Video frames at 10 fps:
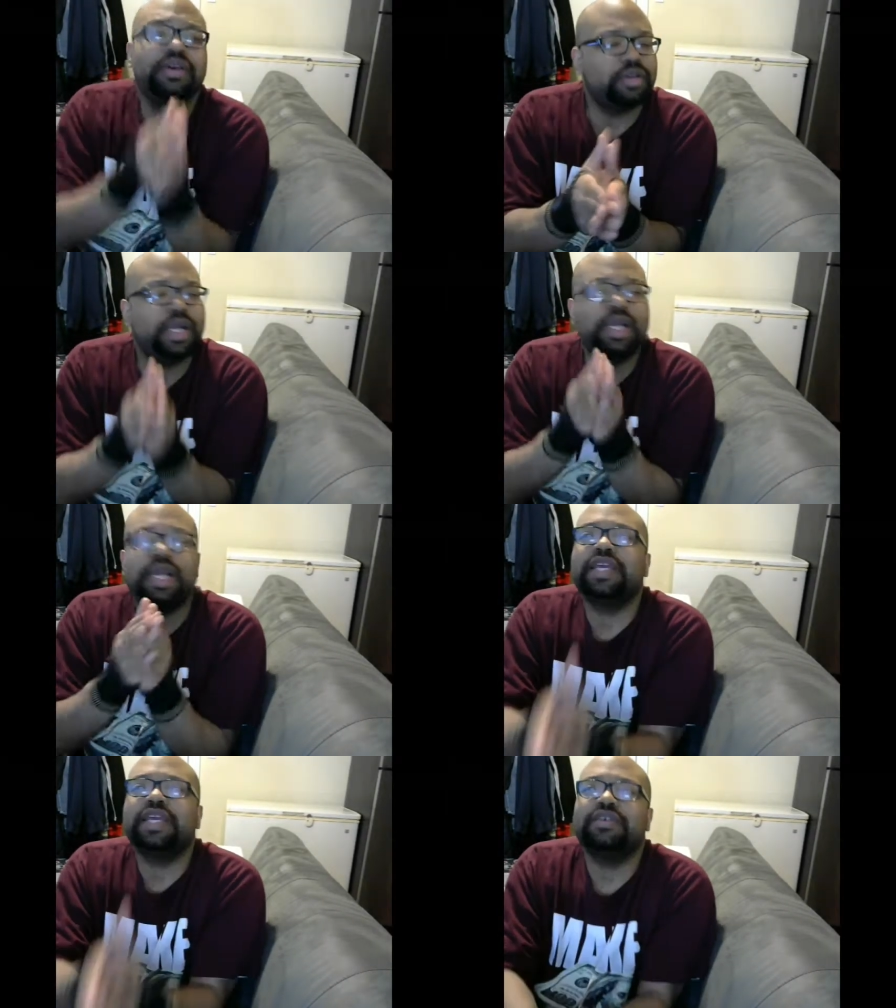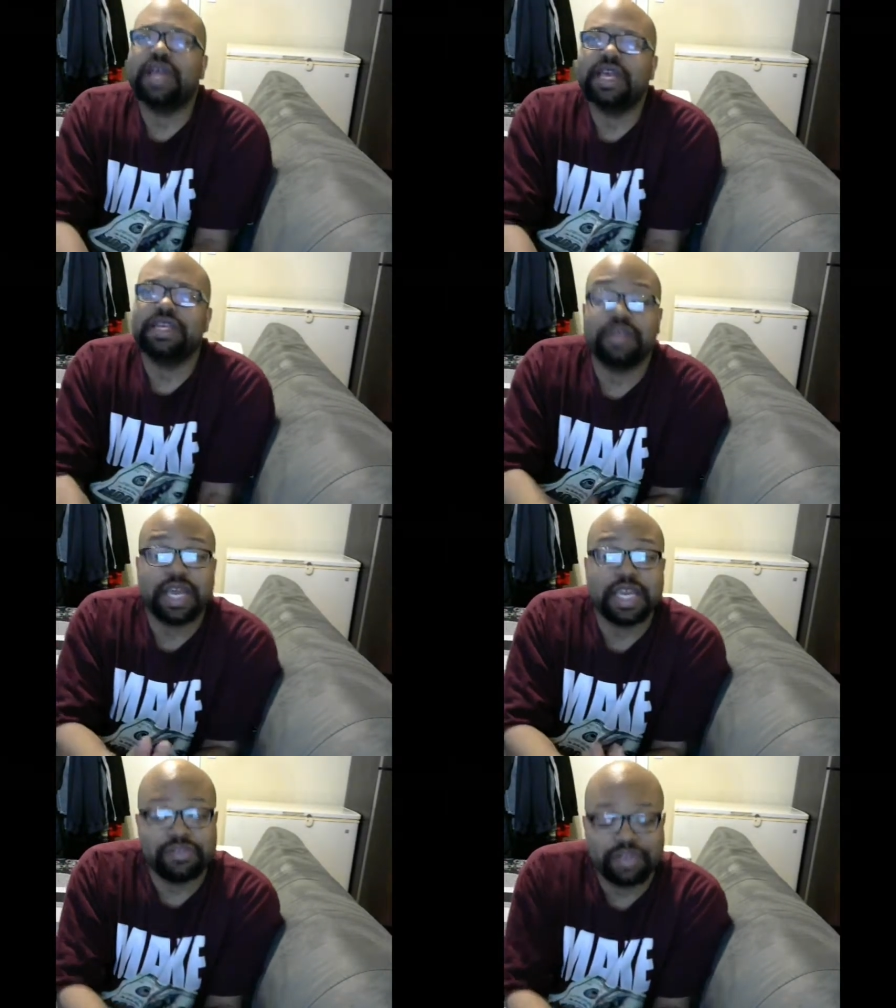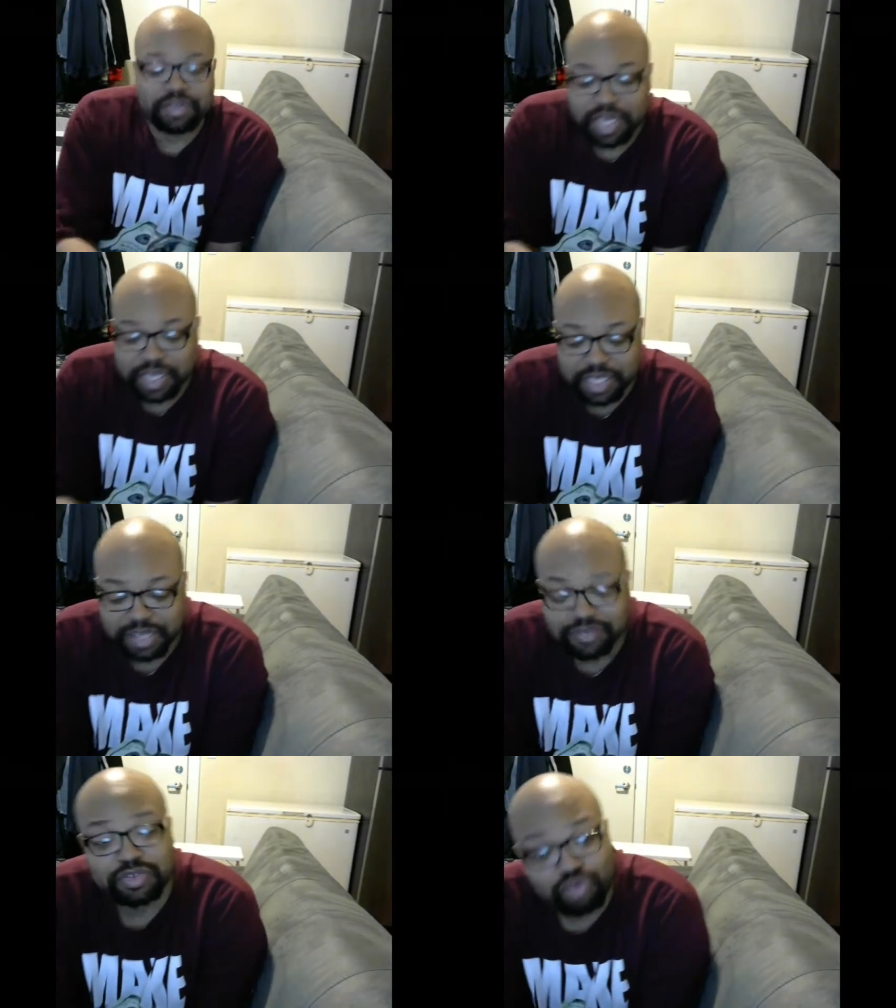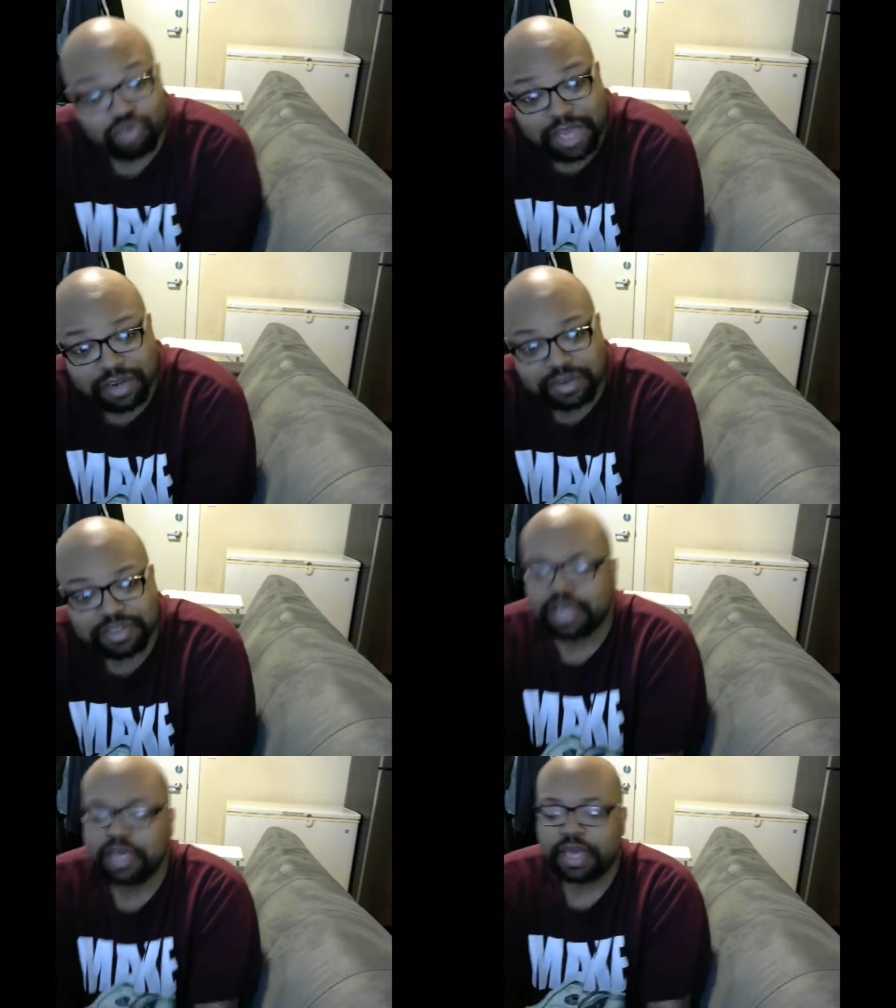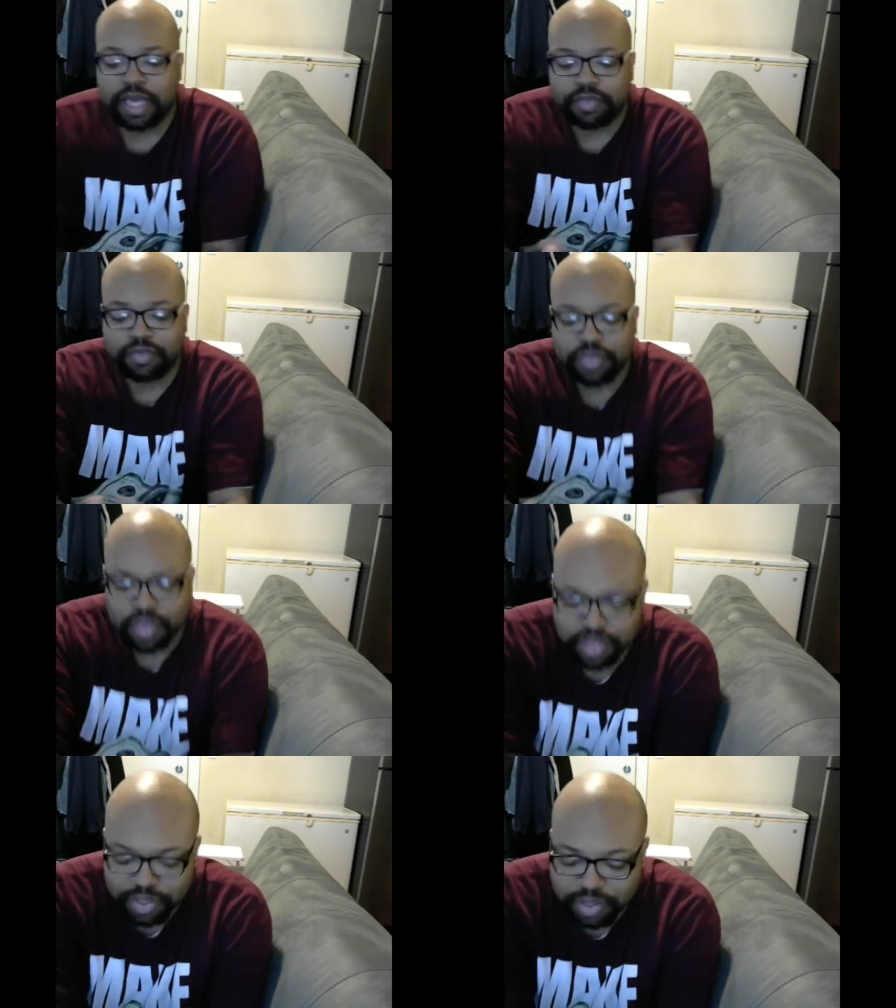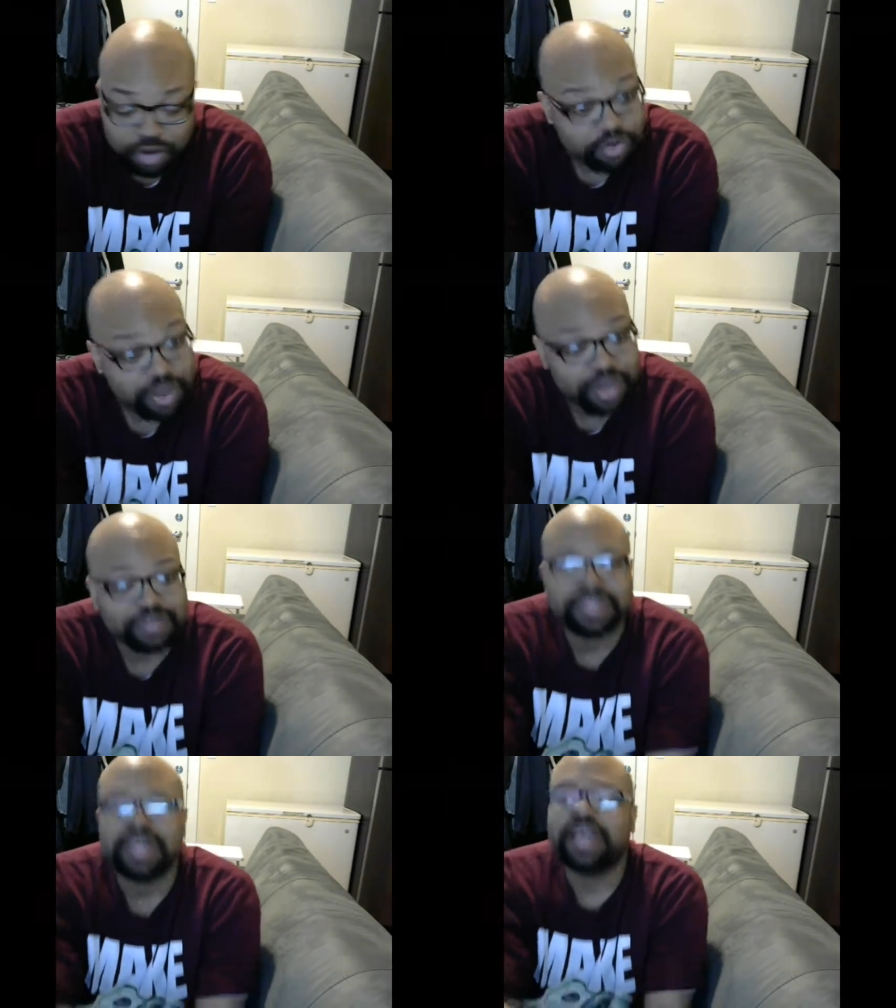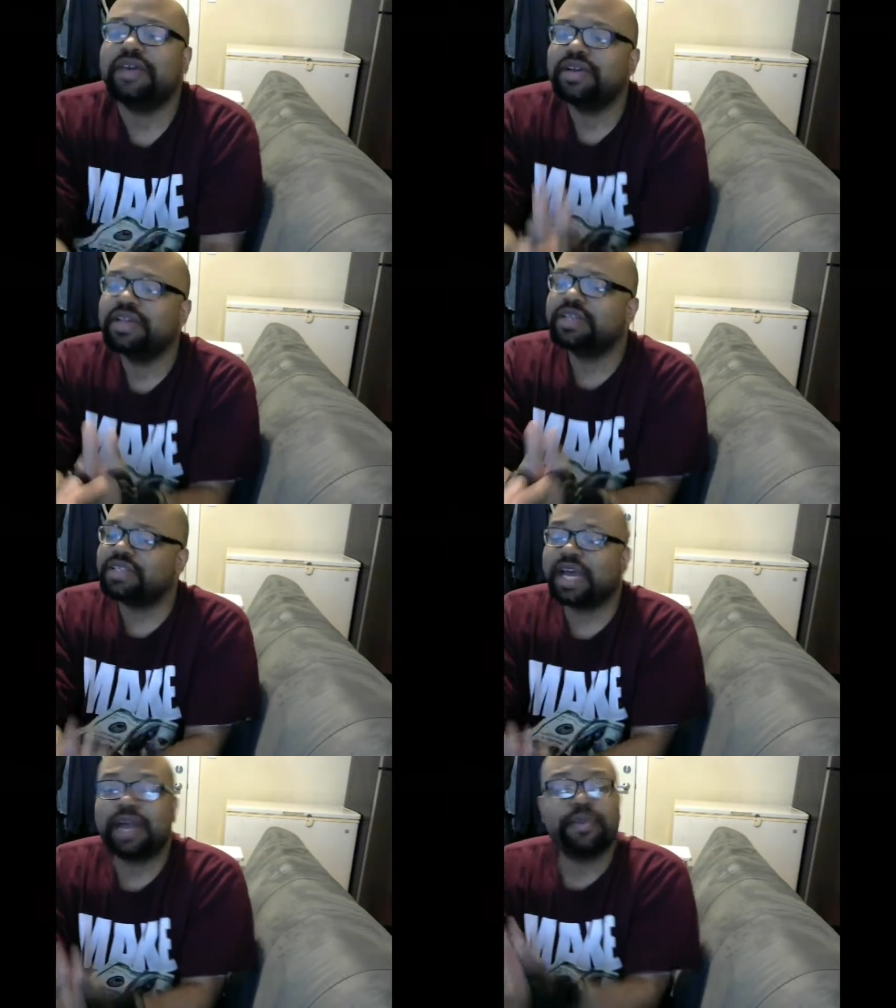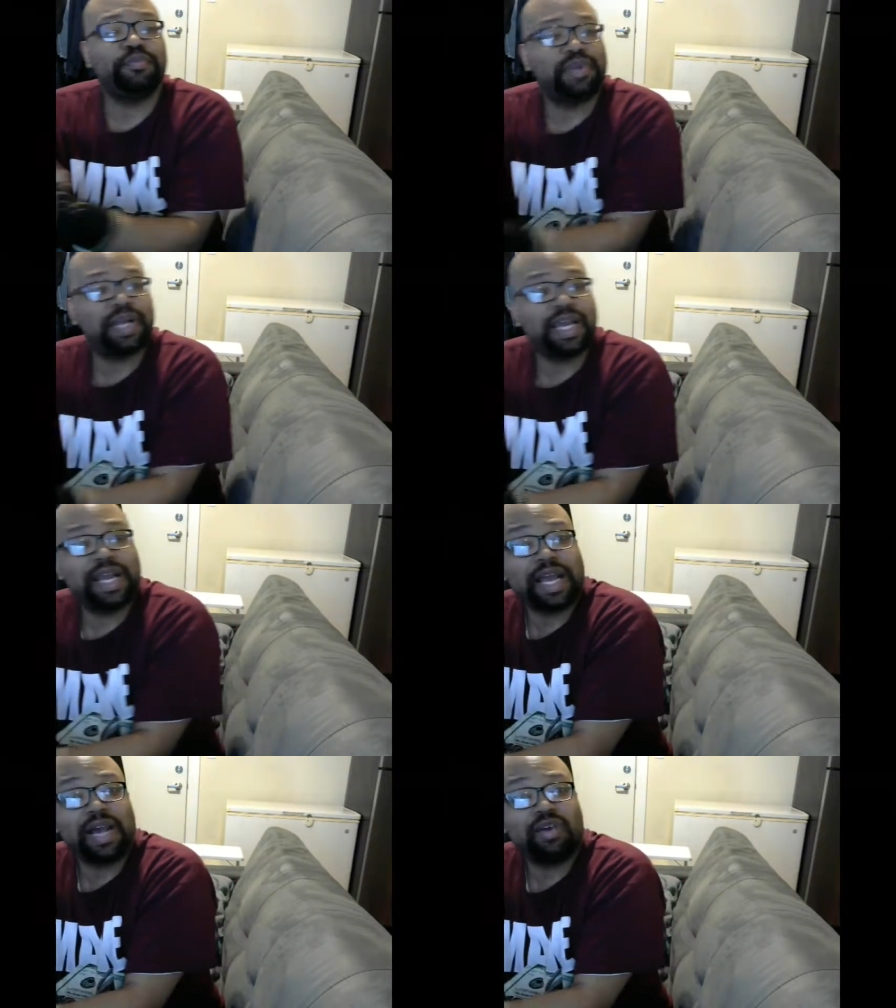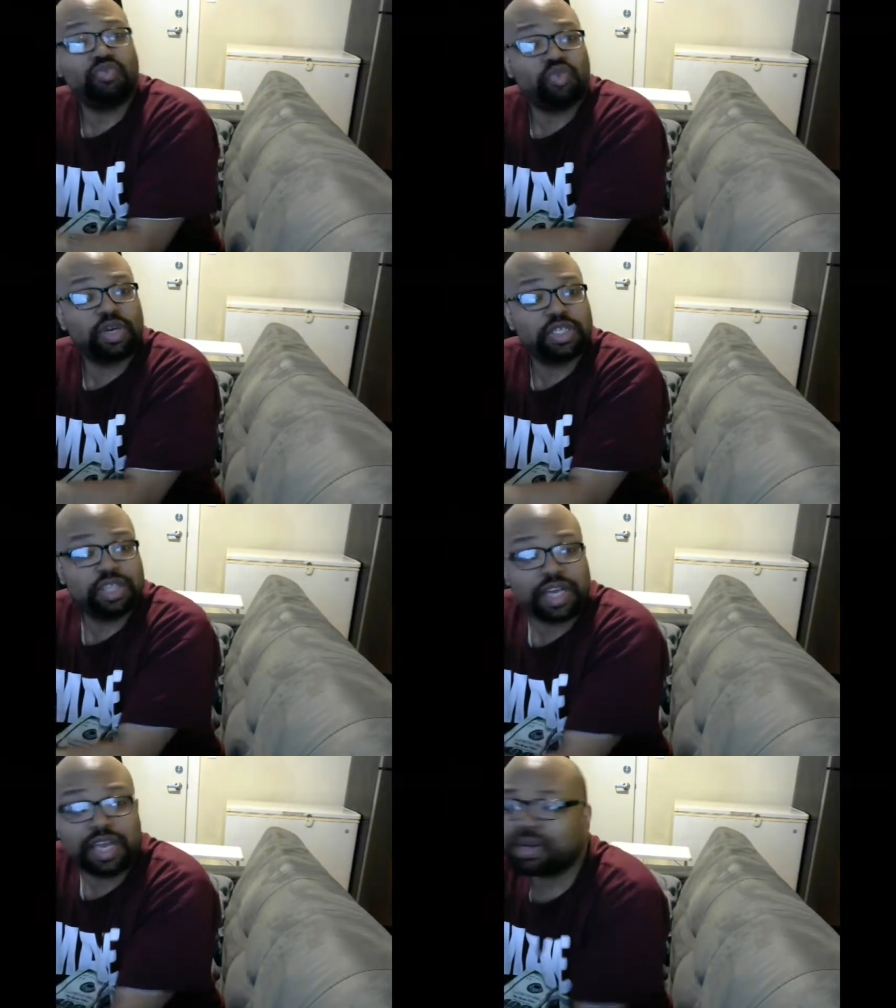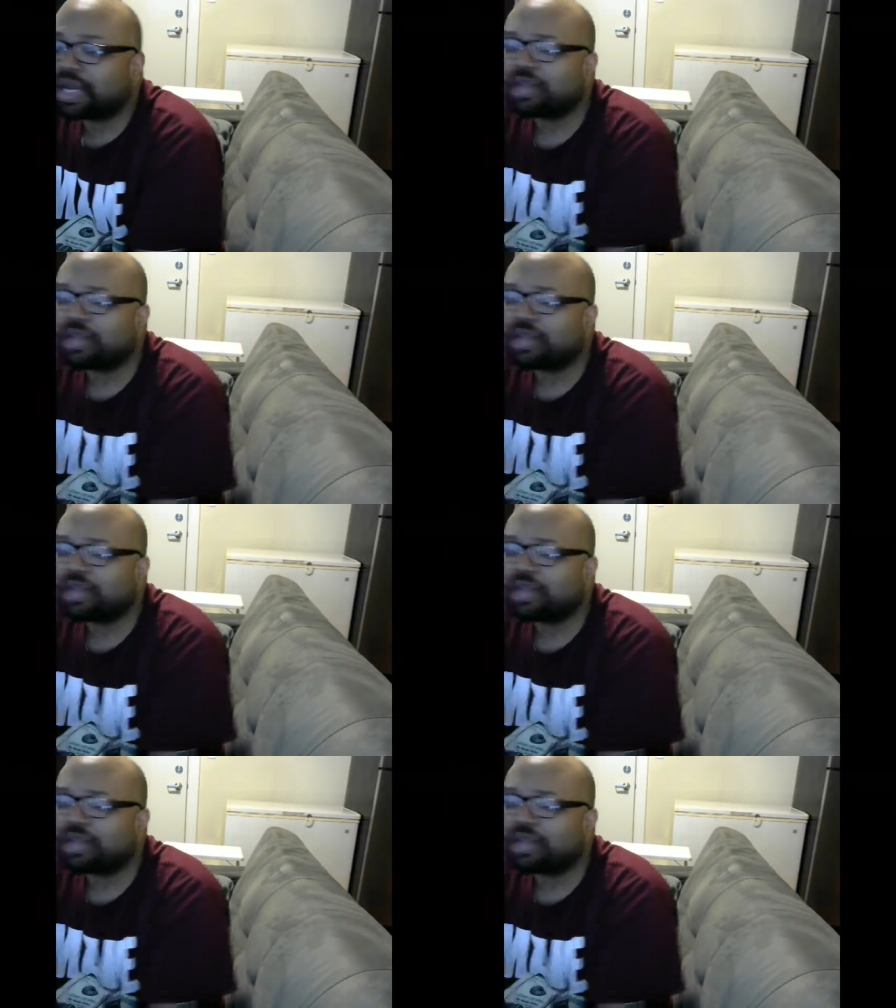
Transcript: So and that so that so that even so that gives the writers and the and the creative staff time to plan out what's going to happen.